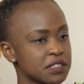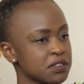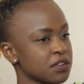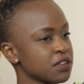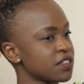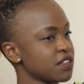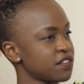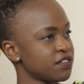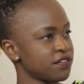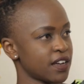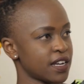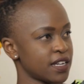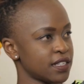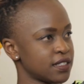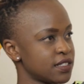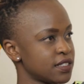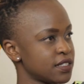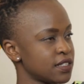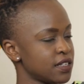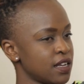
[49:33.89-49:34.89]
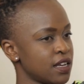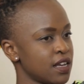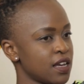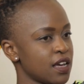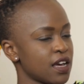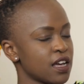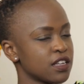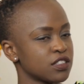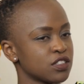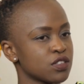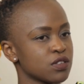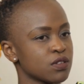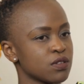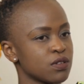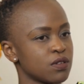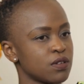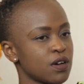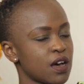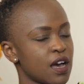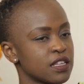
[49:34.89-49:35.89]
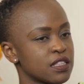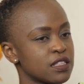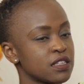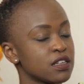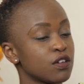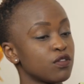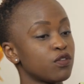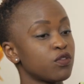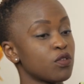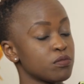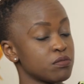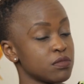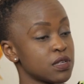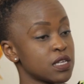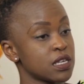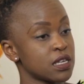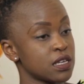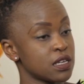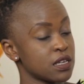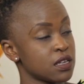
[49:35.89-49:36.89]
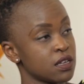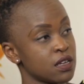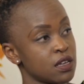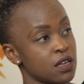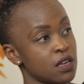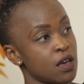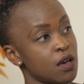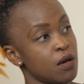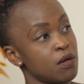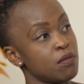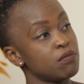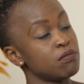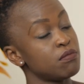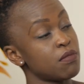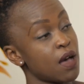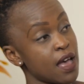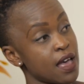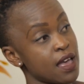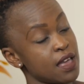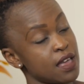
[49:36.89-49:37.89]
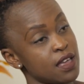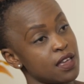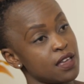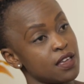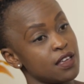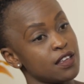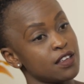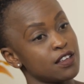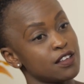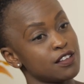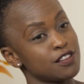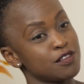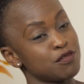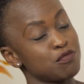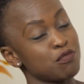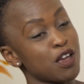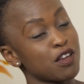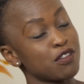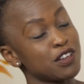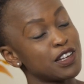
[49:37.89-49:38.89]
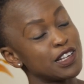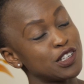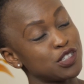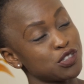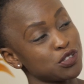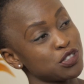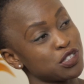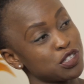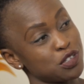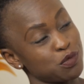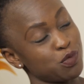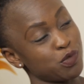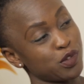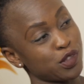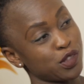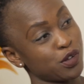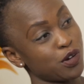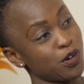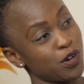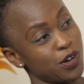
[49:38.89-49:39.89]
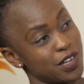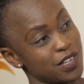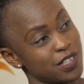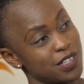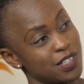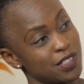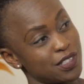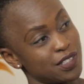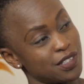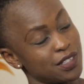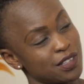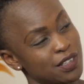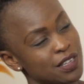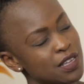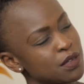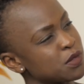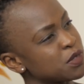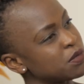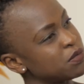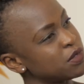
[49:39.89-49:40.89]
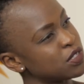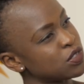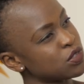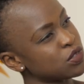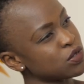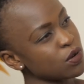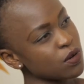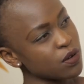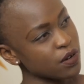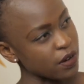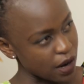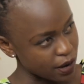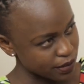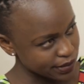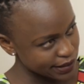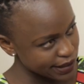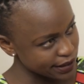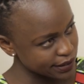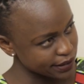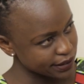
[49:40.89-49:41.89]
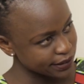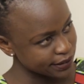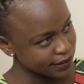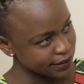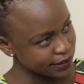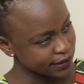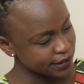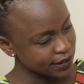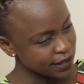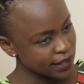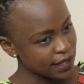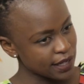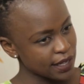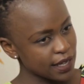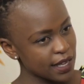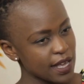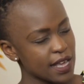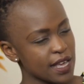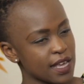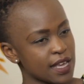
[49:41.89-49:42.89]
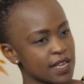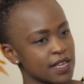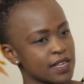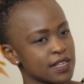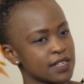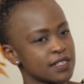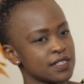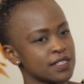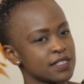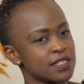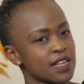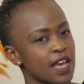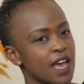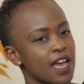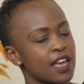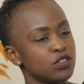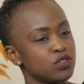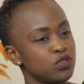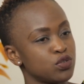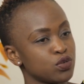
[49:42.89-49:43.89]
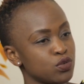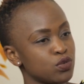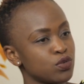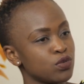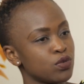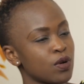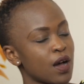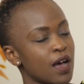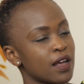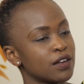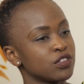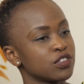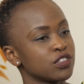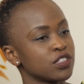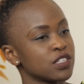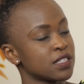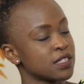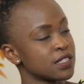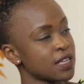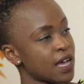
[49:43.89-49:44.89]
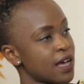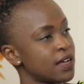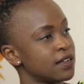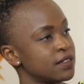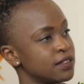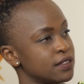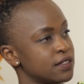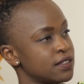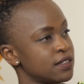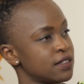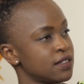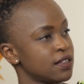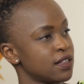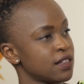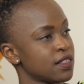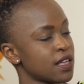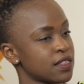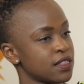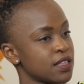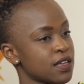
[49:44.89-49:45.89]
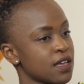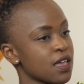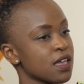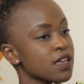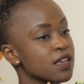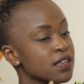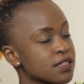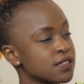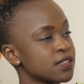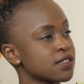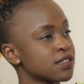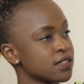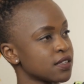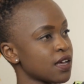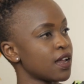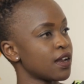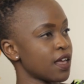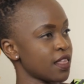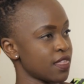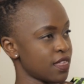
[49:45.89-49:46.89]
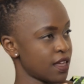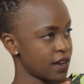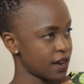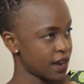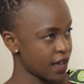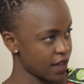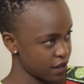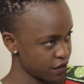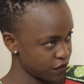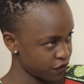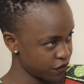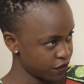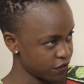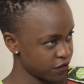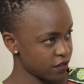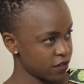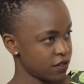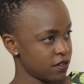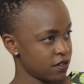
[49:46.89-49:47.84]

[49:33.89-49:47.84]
is not the fight. And so I think for me, my relationship with God keeps me so grounded. And I do understand that there is another life,